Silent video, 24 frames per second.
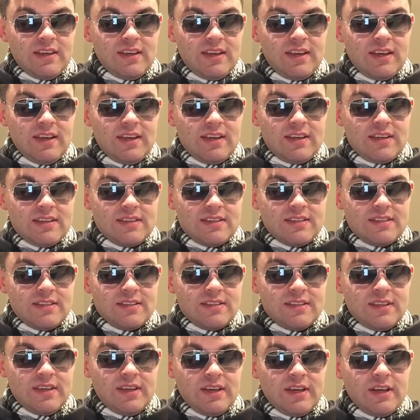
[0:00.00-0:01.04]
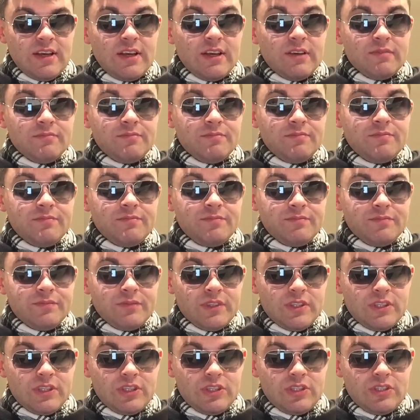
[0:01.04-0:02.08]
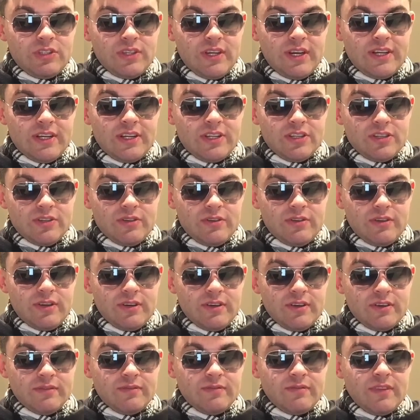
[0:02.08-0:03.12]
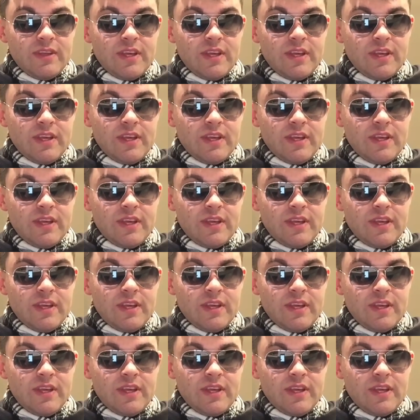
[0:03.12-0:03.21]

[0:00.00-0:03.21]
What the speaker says: is trying to do a